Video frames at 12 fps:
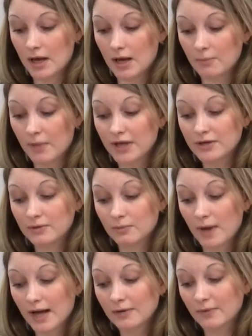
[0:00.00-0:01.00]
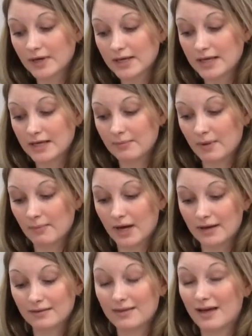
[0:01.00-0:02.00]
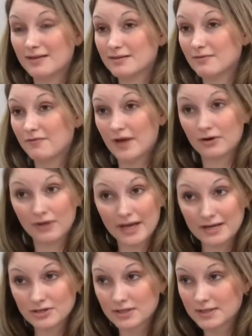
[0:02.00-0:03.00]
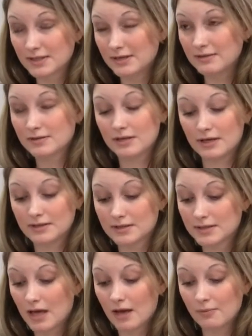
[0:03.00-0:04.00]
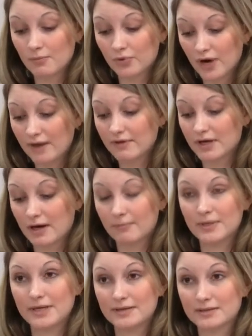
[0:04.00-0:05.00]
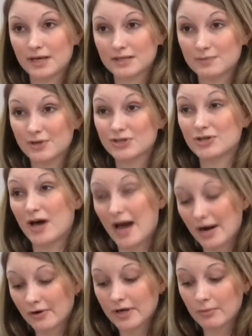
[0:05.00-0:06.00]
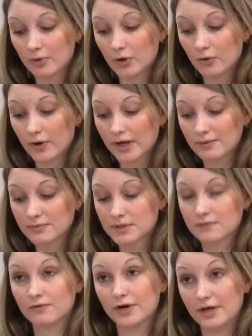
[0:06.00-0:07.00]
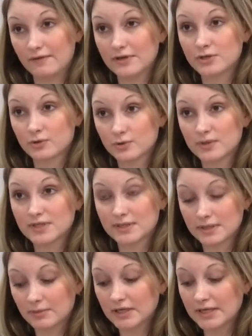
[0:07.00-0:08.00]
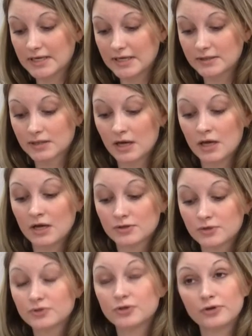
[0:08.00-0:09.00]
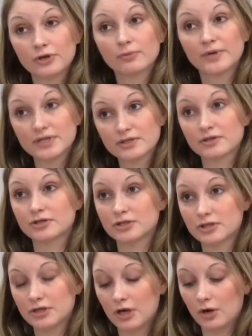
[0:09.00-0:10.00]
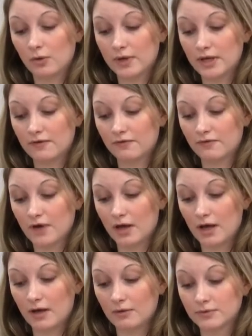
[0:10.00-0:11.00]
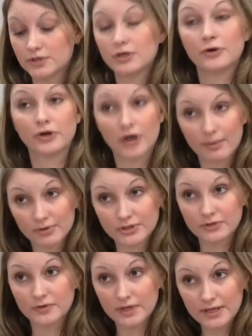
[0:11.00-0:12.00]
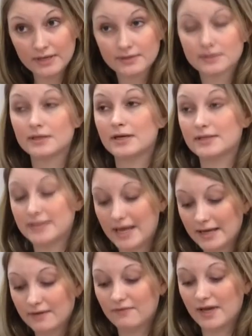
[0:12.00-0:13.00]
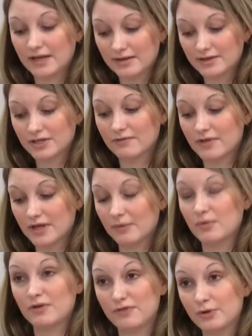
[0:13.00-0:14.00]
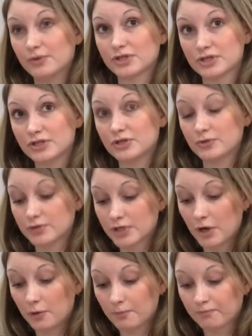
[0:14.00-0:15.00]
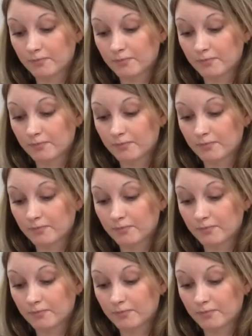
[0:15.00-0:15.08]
But you might want to keep in mind that federal agencies and some private companies have special hiring programs for individuals with disabilities. So do your research to know your opportunities and take advantage of them if you wish to do so.